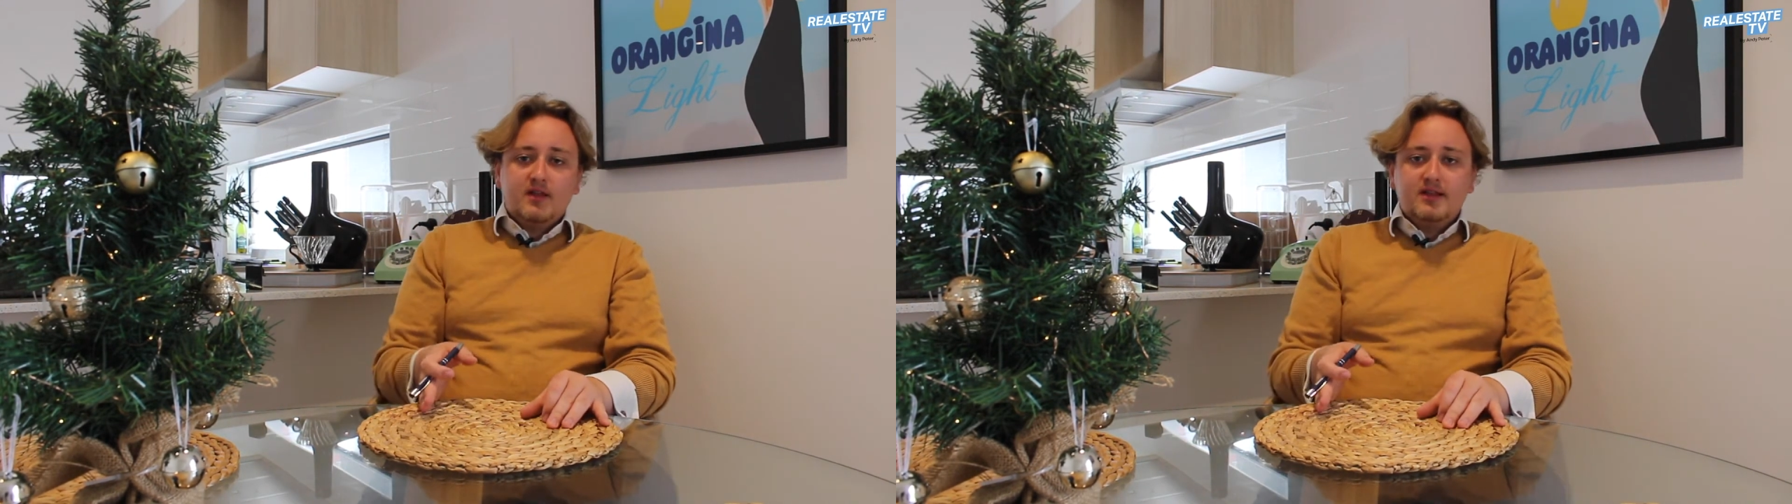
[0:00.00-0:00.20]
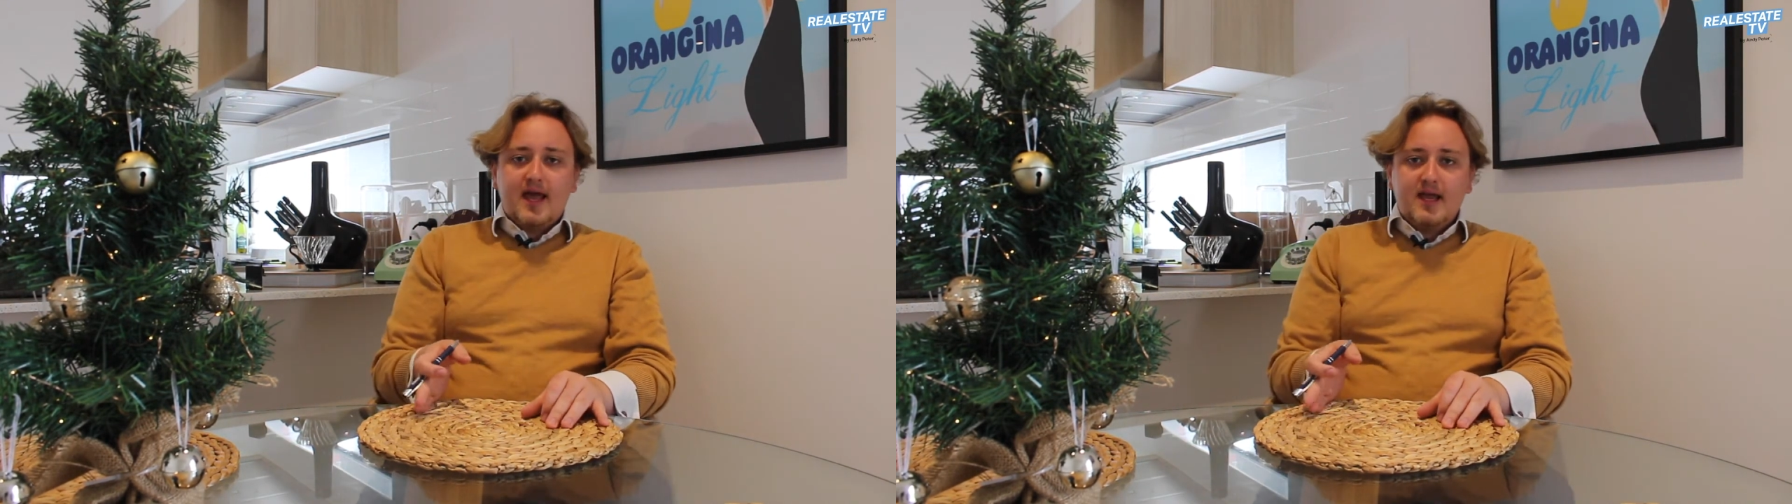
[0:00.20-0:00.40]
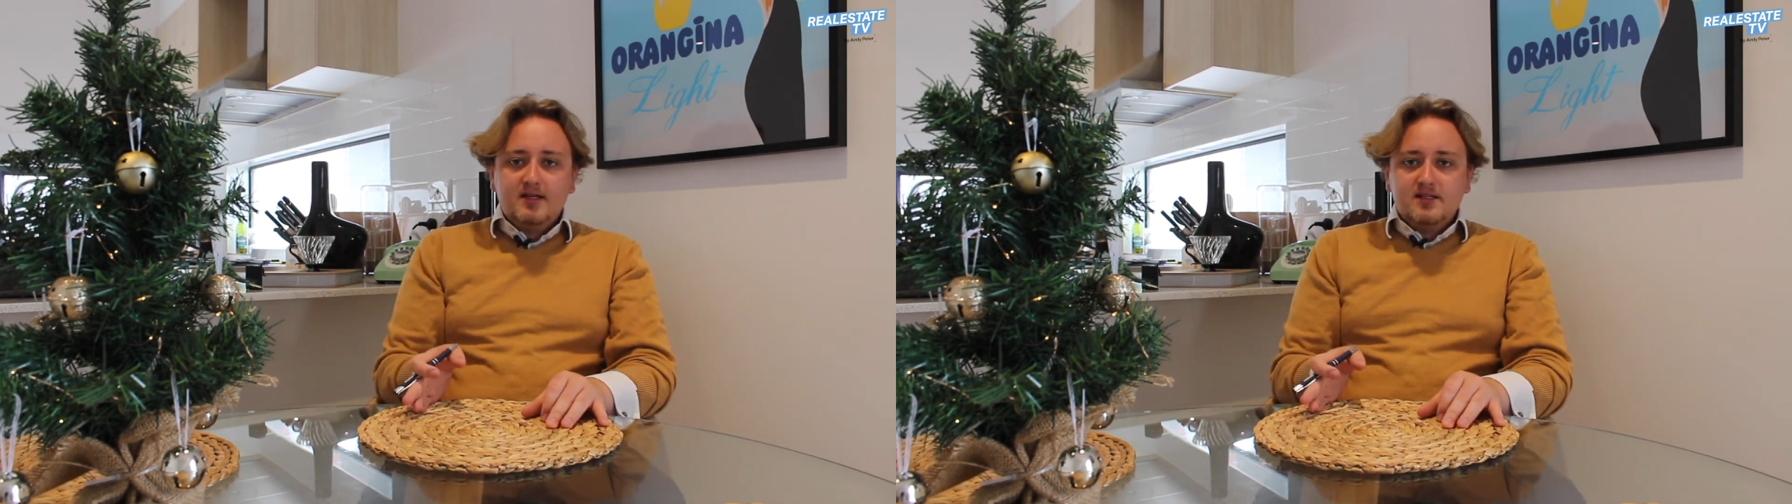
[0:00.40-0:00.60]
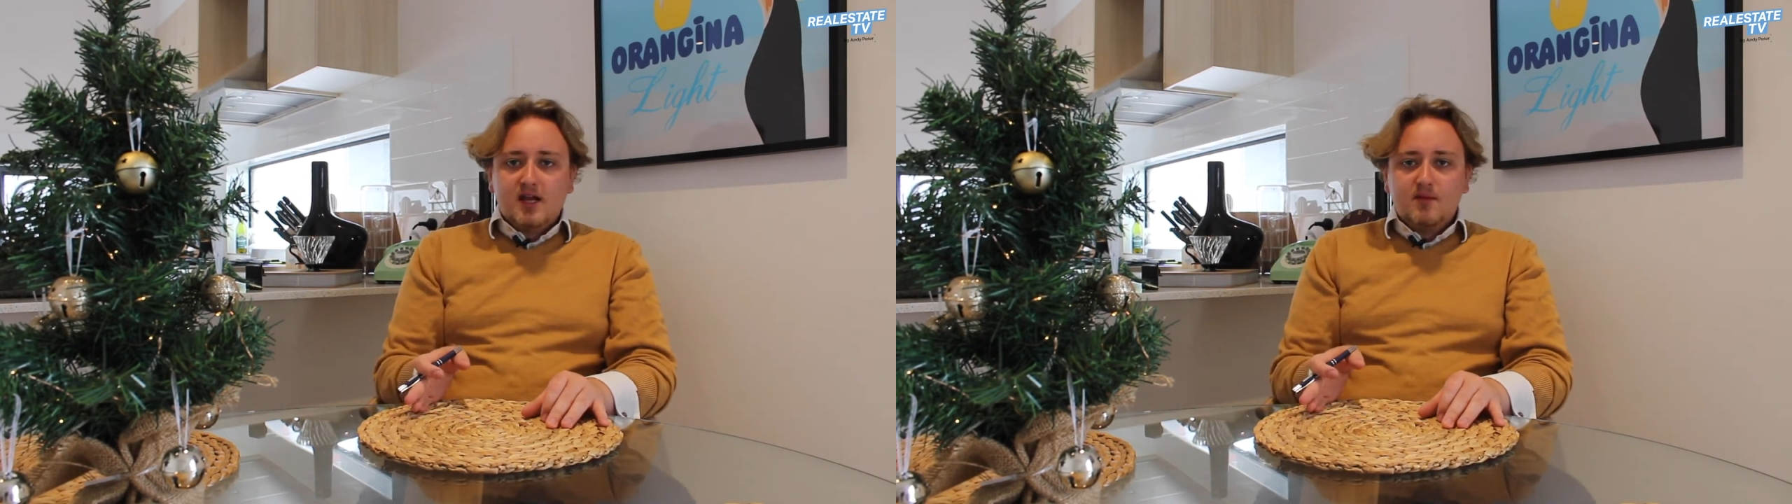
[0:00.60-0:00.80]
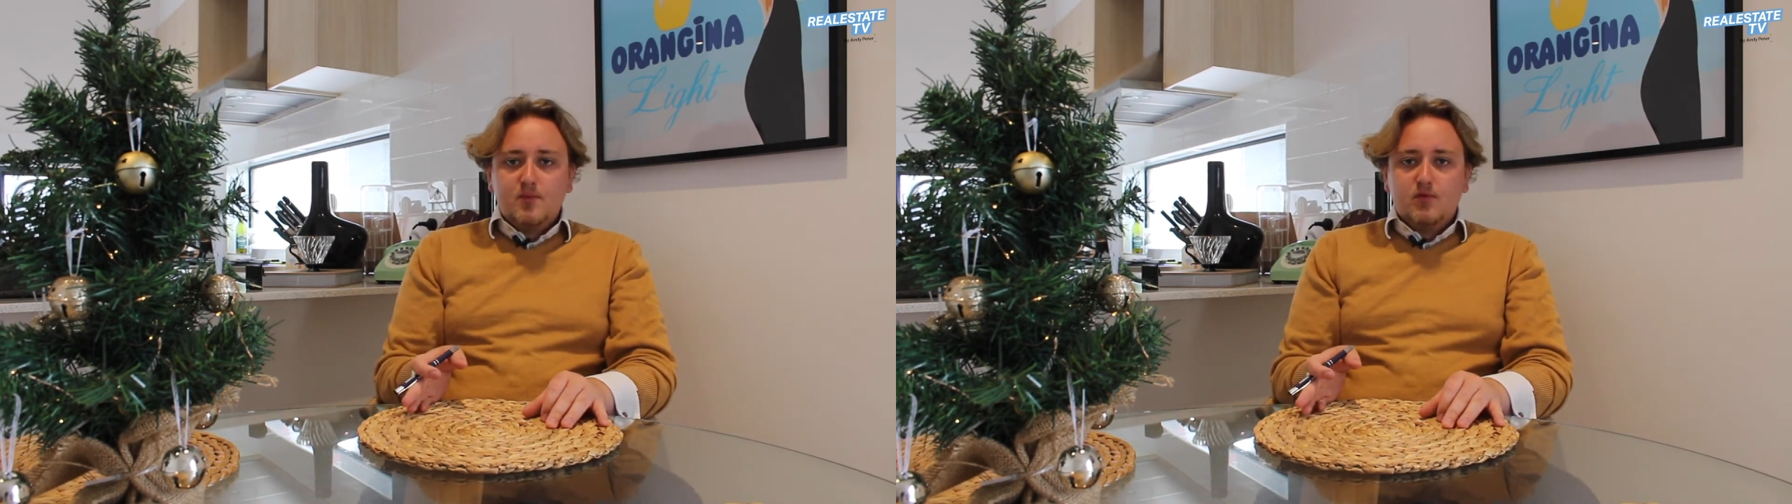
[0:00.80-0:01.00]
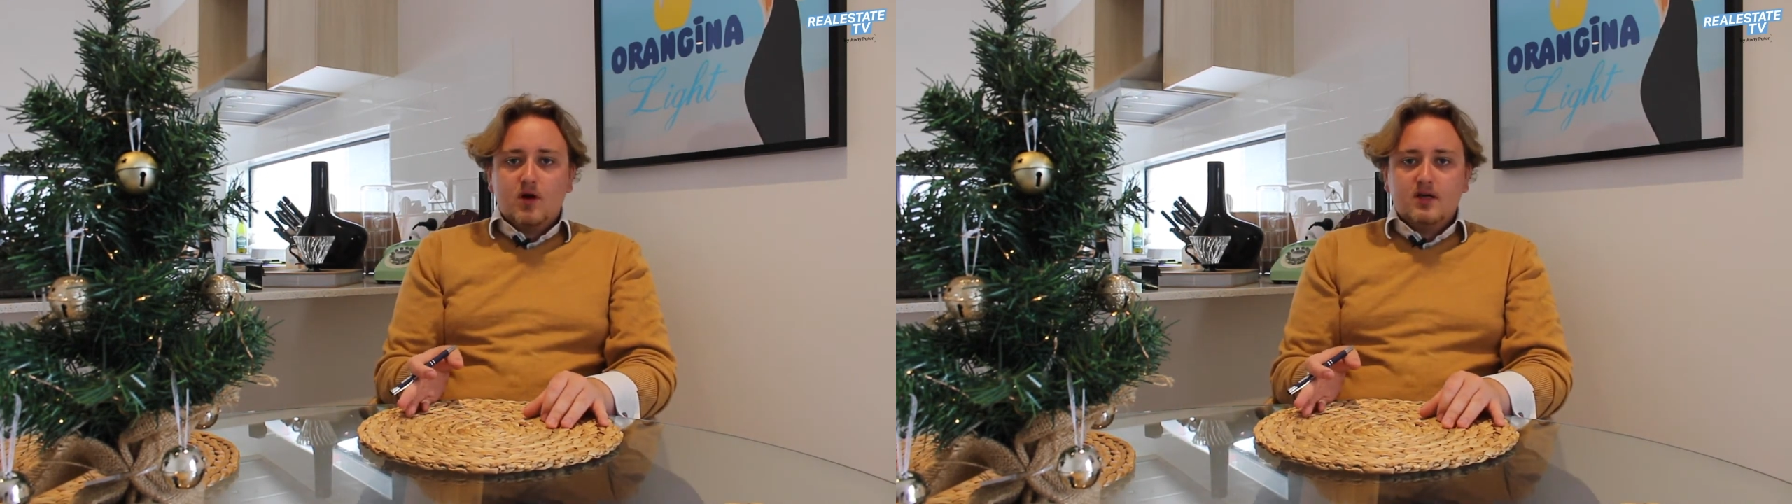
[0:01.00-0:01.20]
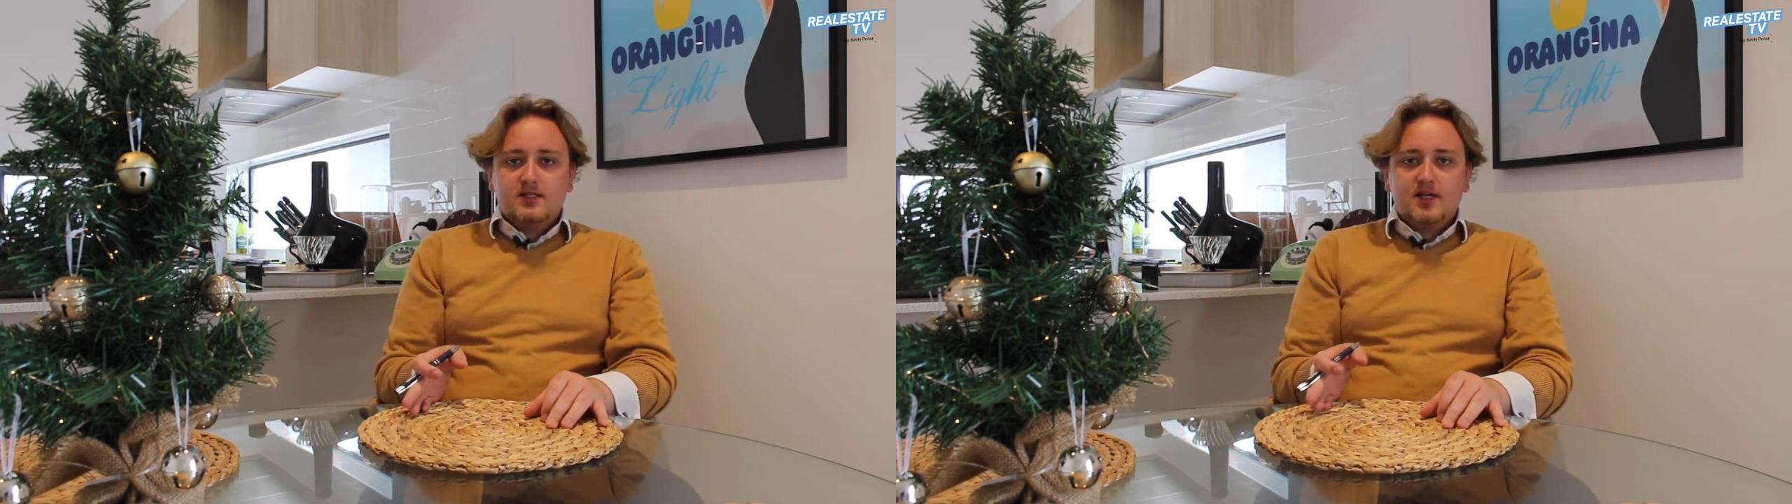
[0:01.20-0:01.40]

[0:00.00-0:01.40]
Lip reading: land is going to be priced